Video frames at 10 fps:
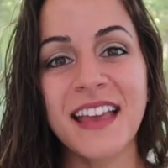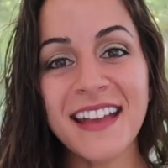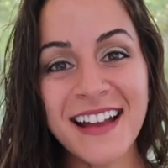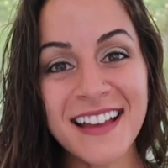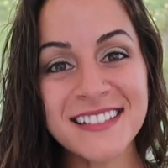
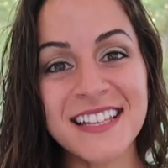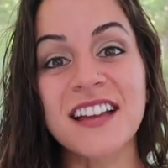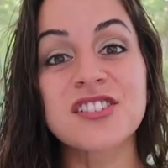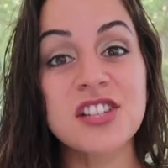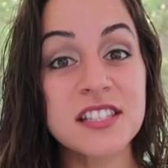Hey guys,
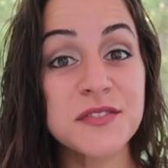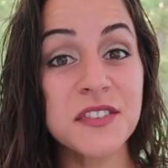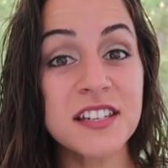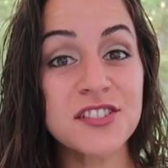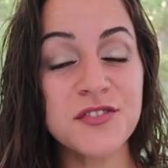I just
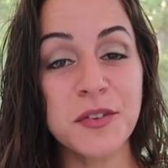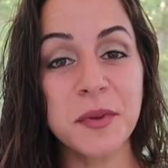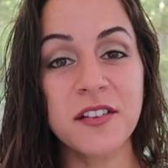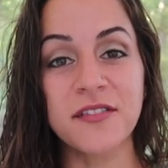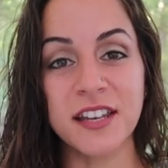finished
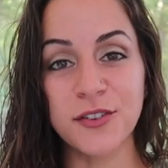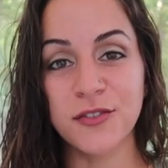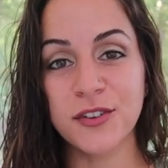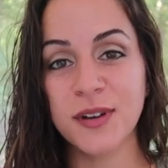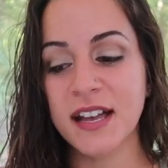filming a video
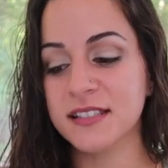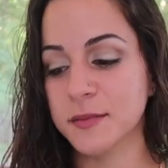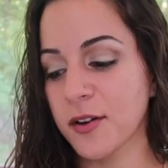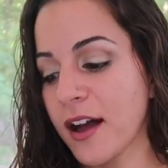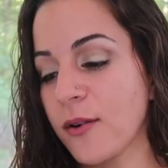for you guys
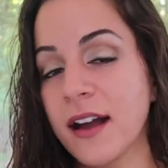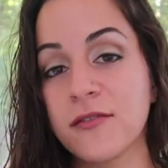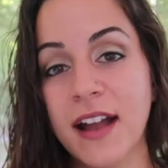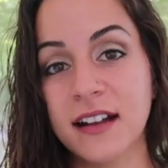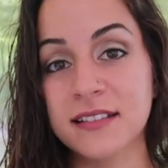about how I
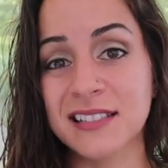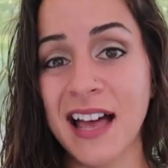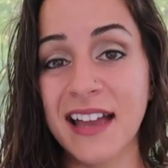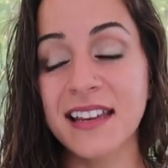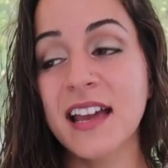rack a
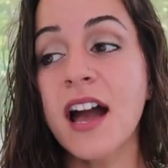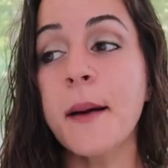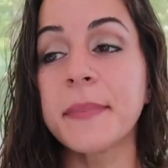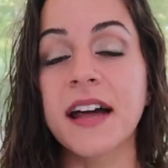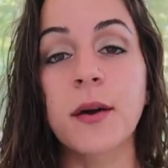slide,
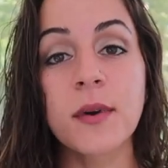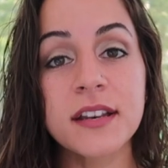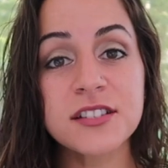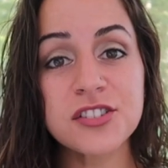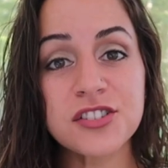but I
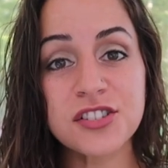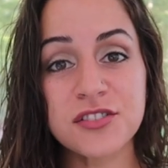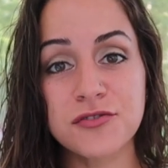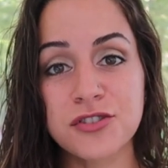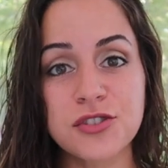wanted to
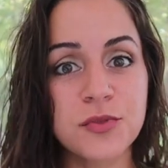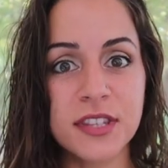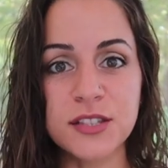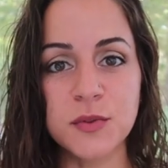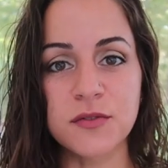just shoot
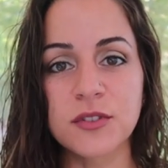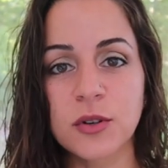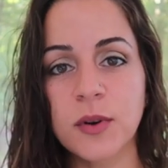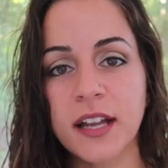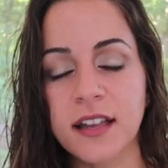this one
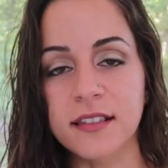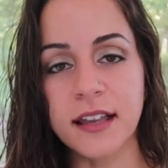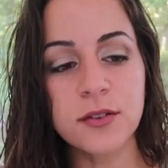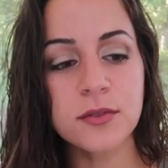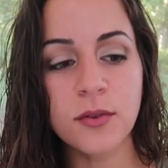real quick and
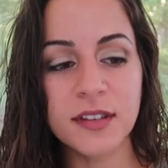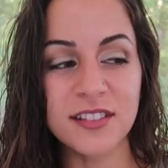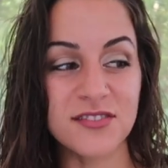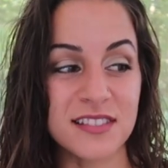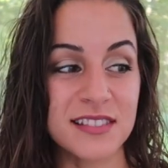let you know that
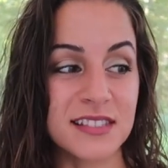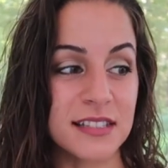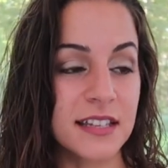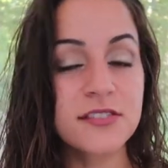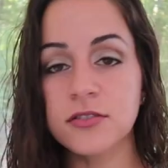there's this
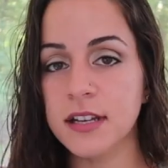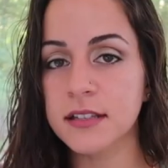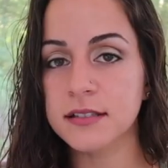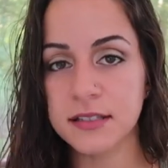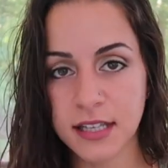
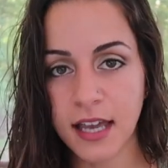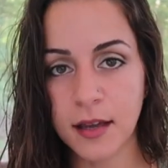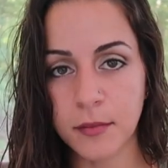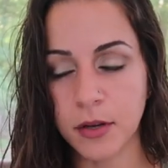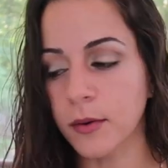internet
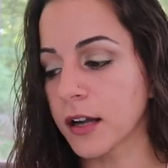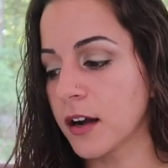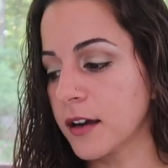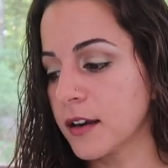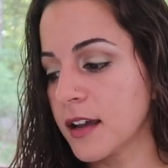scam going
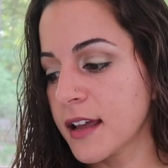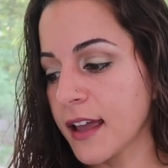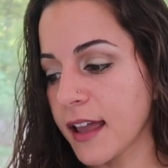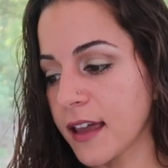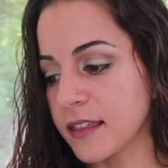on
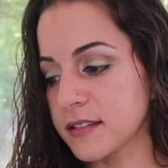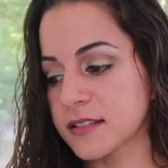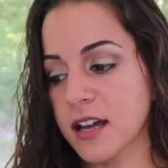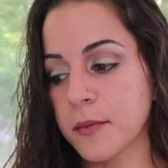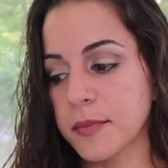and
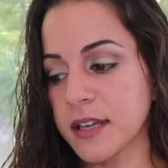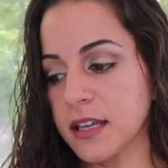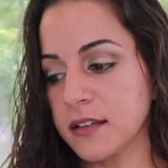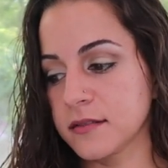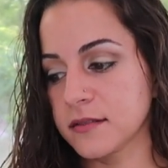this
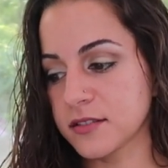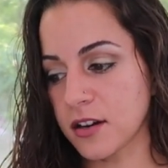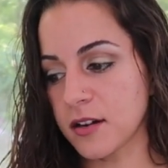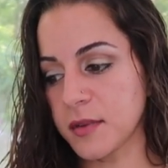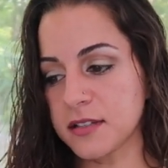company,
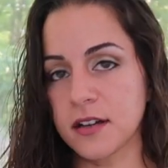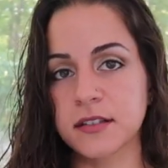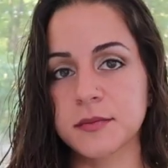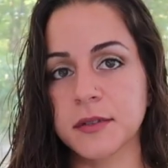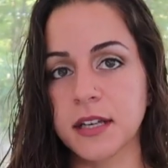sorry my
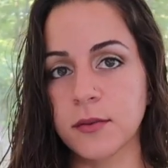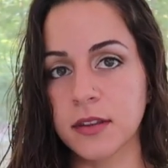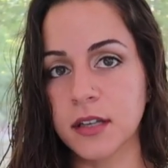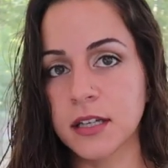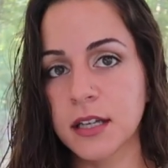dog's playing
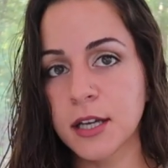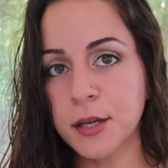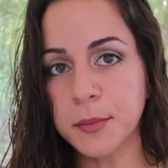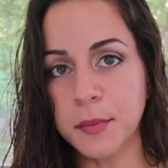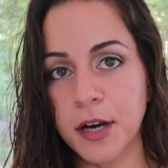with a
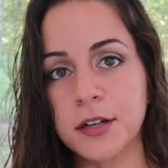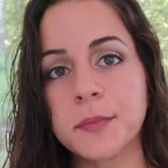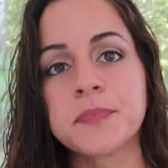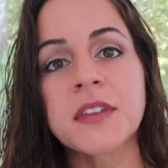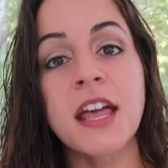
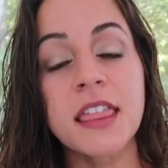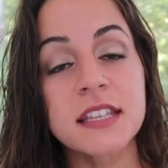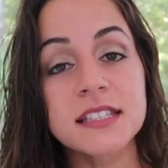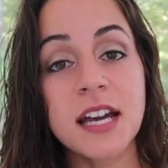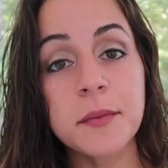bottle.
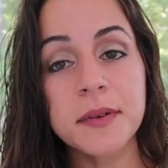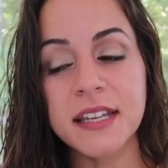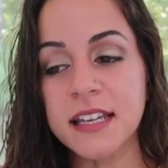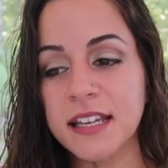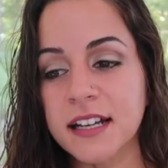This
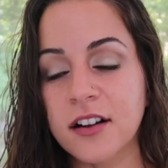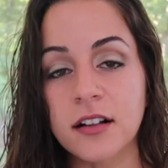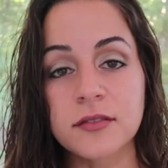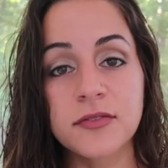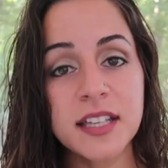company
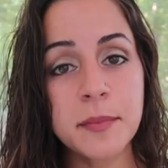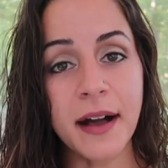called Flea